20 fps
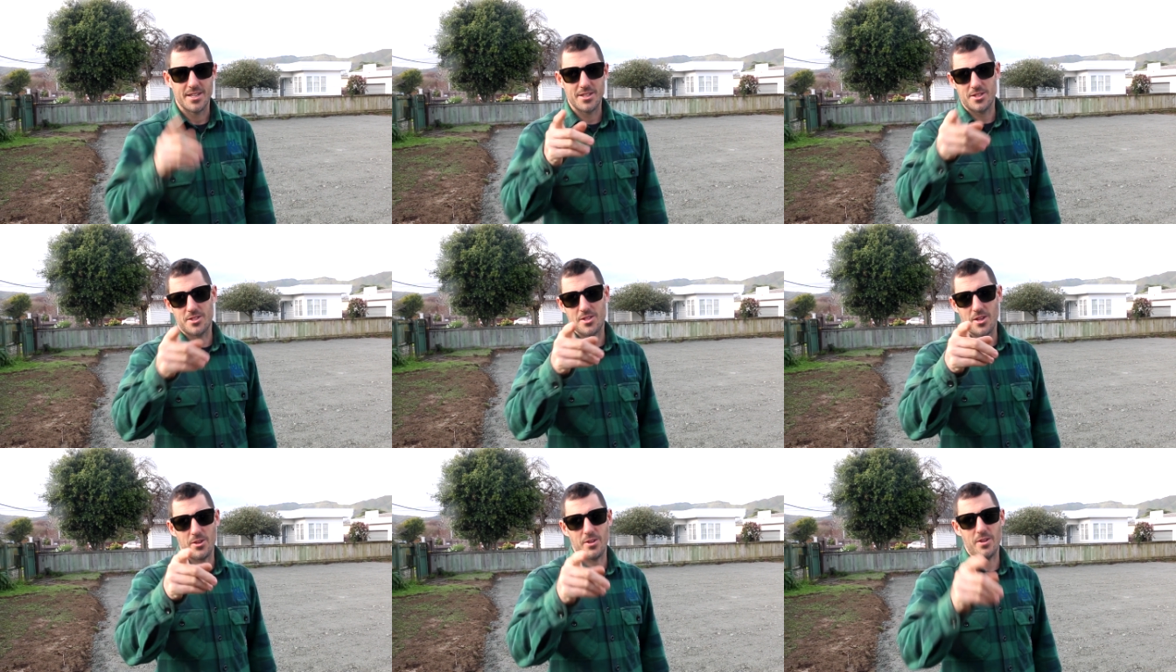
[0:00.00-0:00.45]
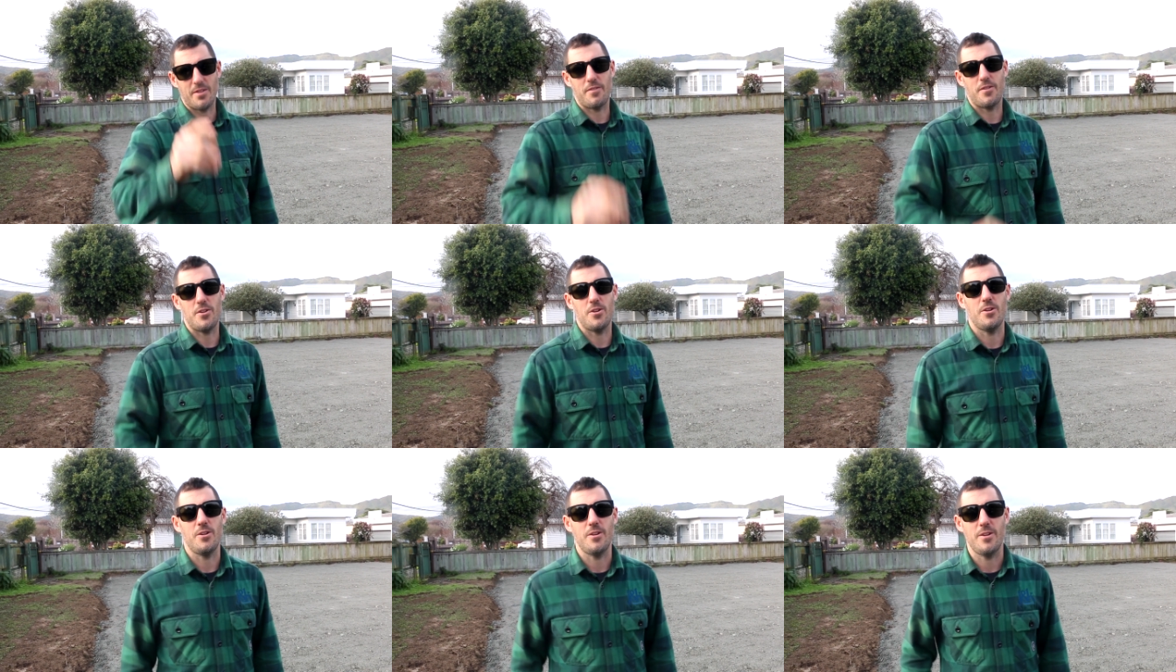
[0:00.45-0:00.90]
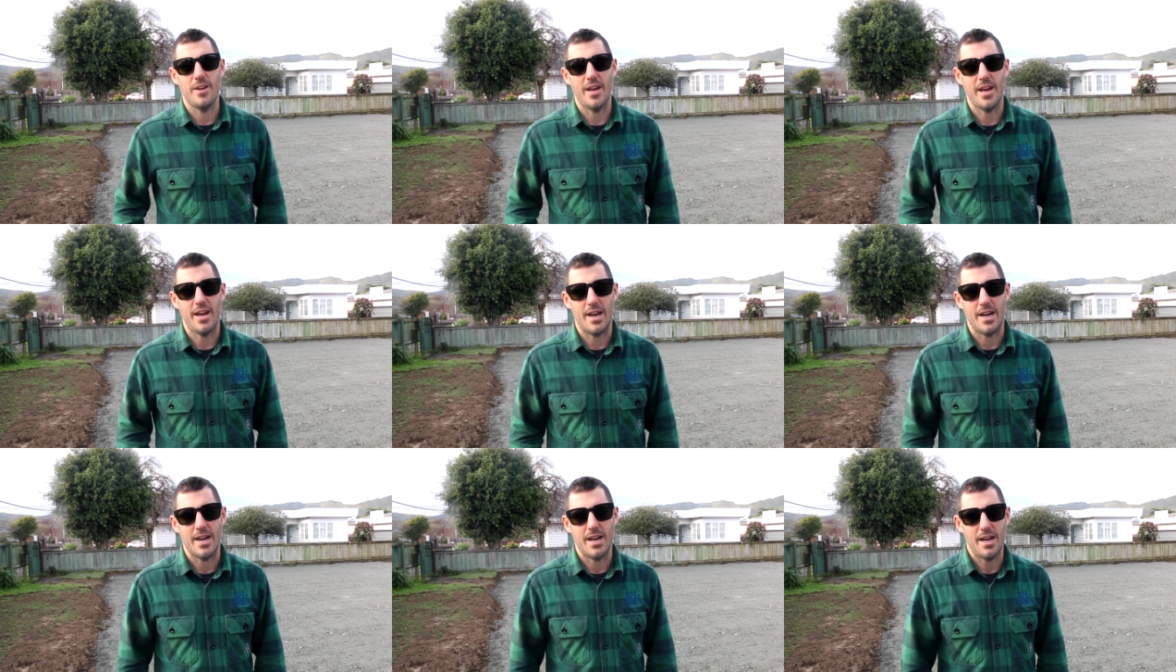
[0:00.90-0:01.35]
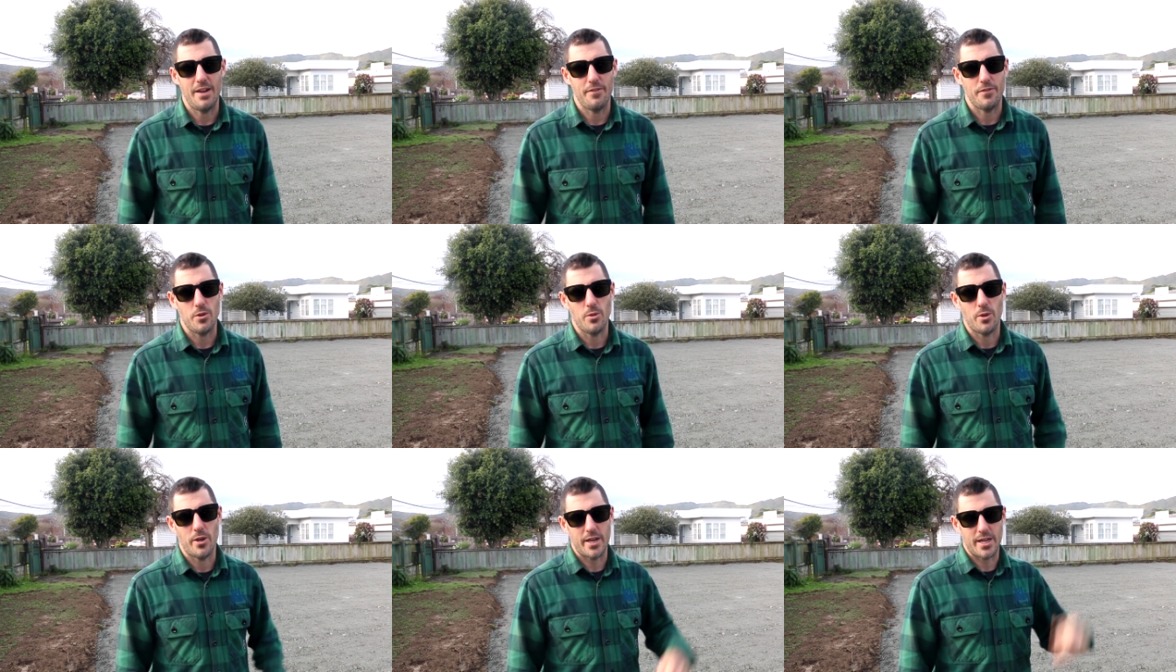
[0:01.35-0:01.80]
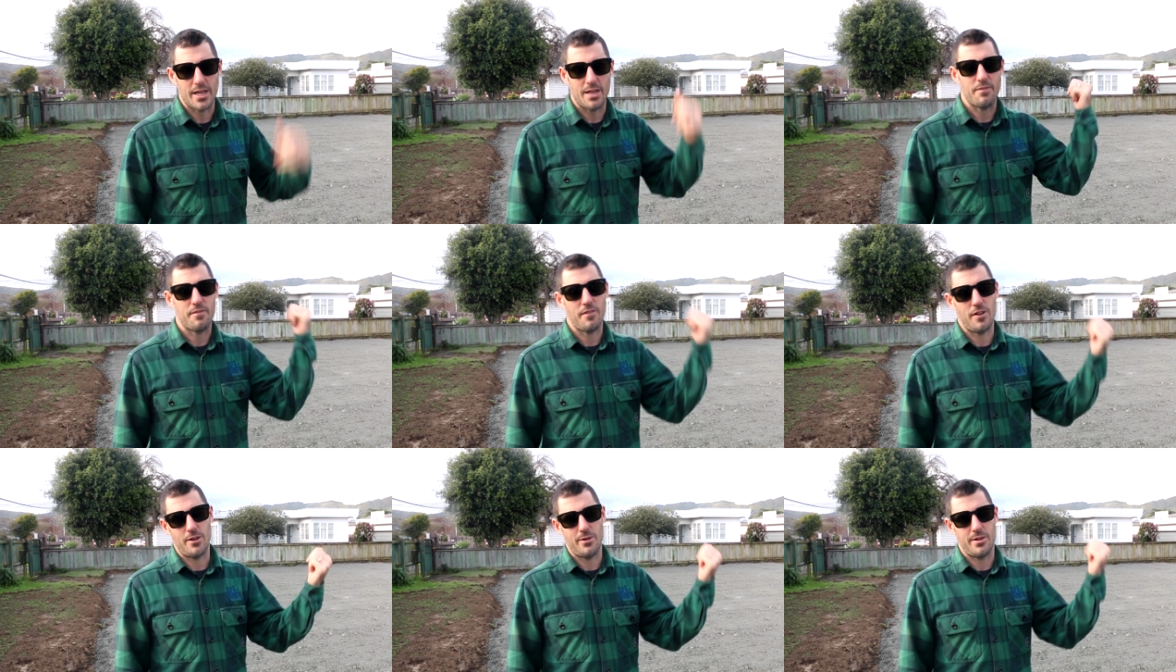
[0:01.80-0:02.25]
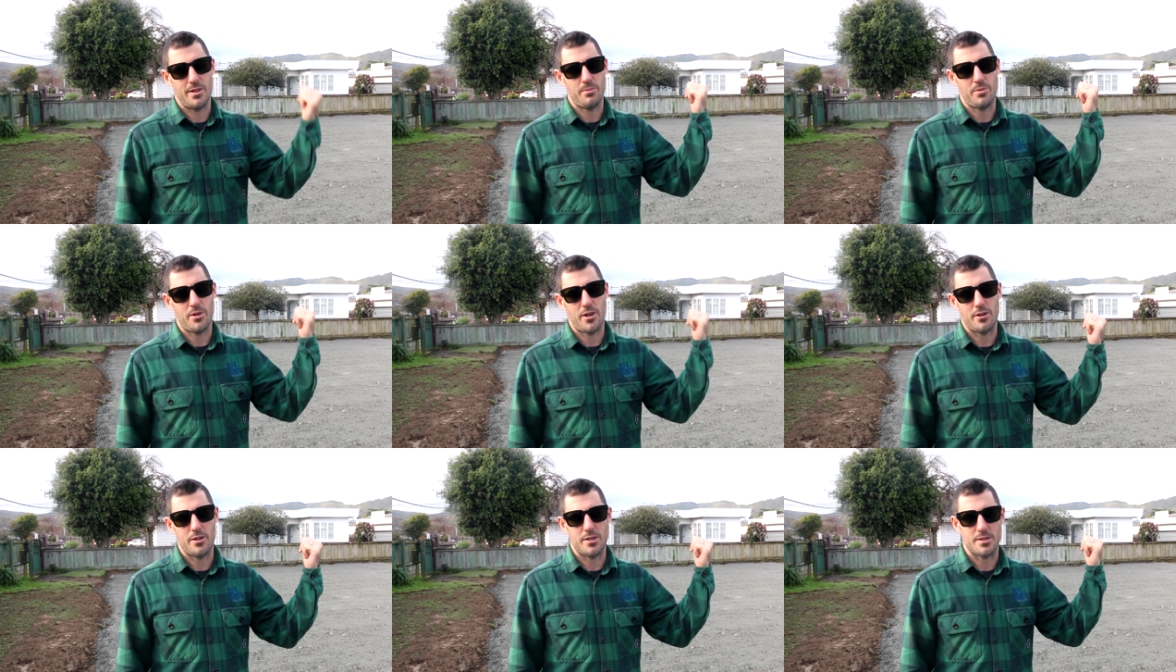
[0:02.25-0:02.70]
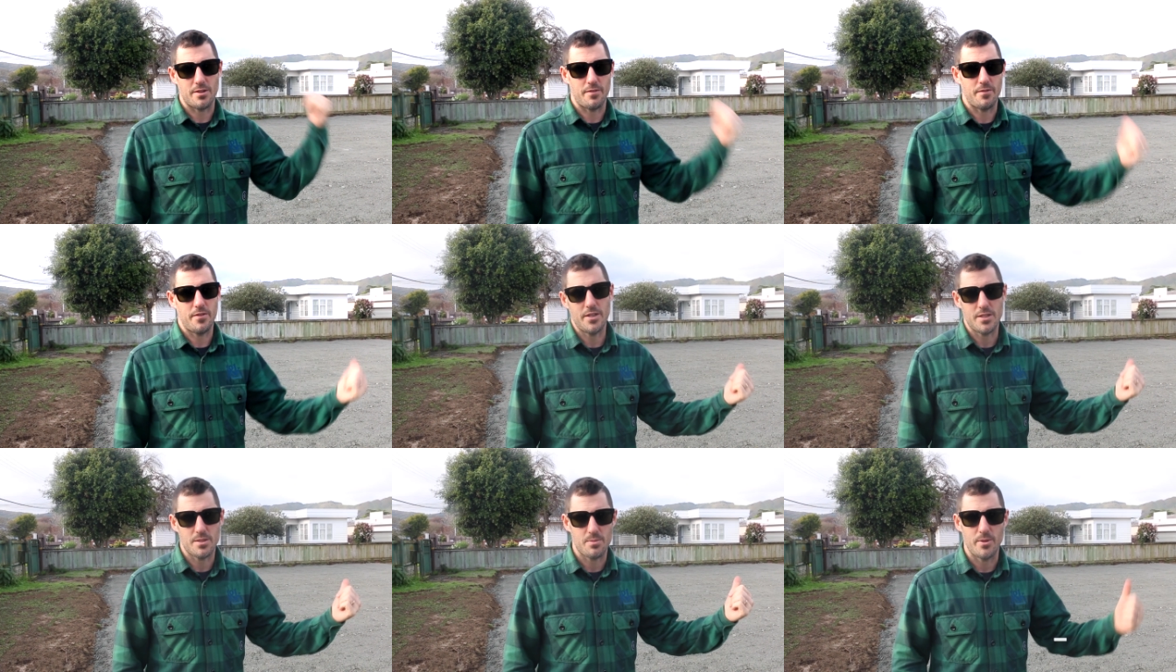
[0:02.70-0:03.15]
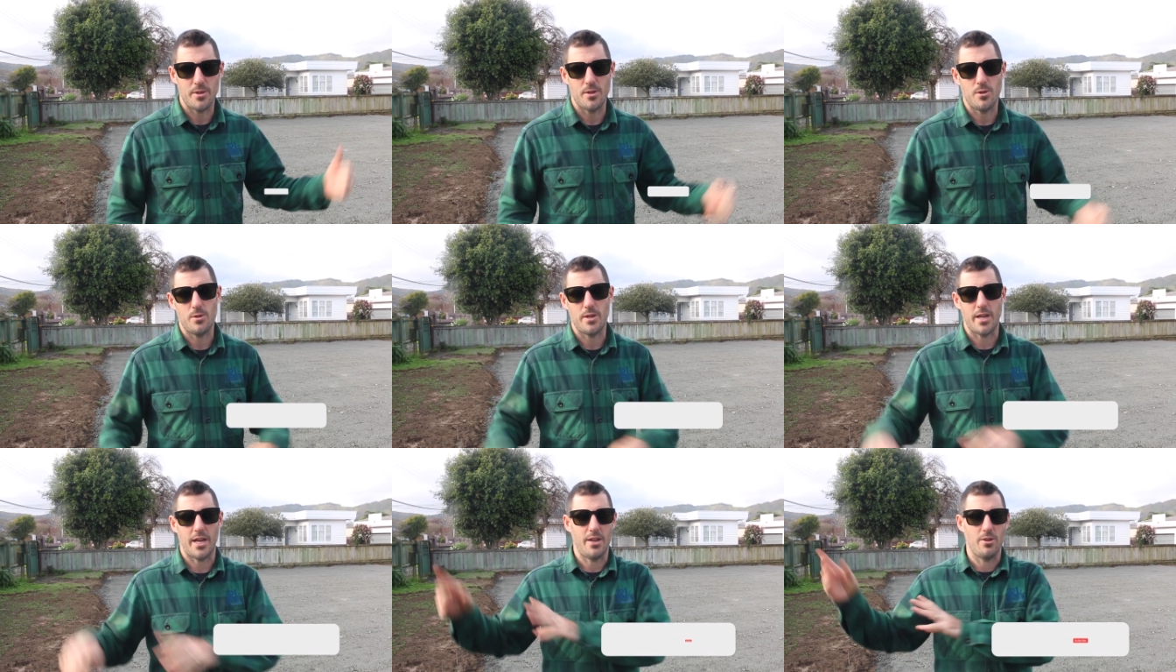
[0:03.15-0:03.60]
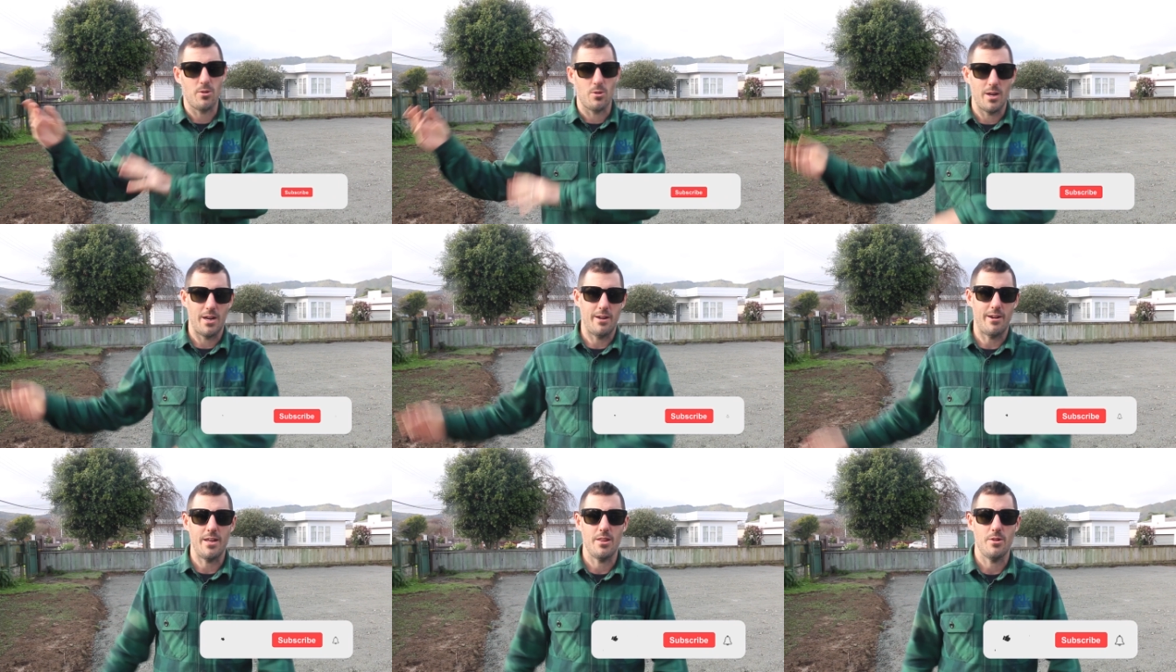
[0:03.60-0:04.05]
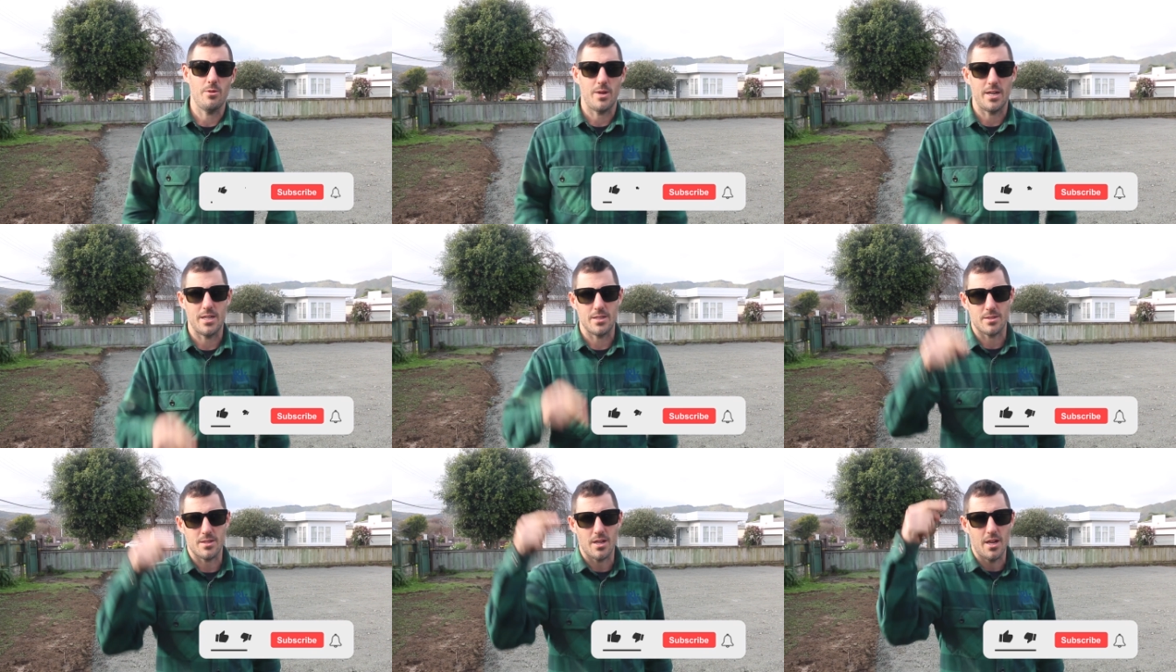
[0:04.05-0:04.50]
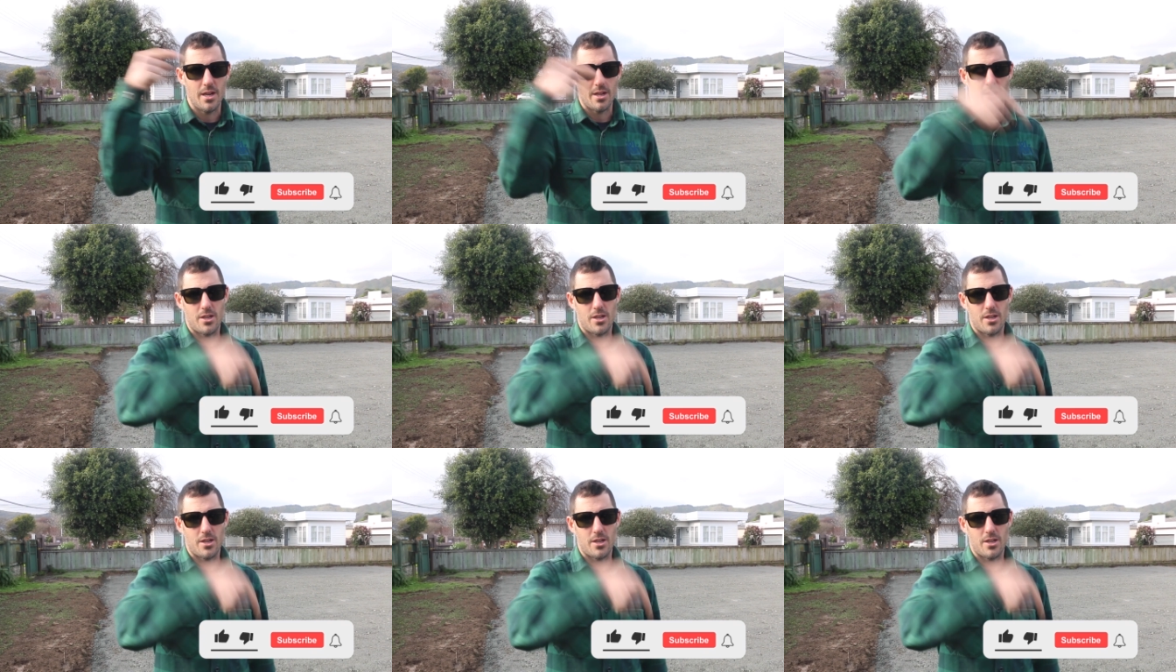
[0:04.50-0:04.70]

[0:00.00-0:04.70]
So if you uh, if you want to keep following the progress of this build and all our other ones,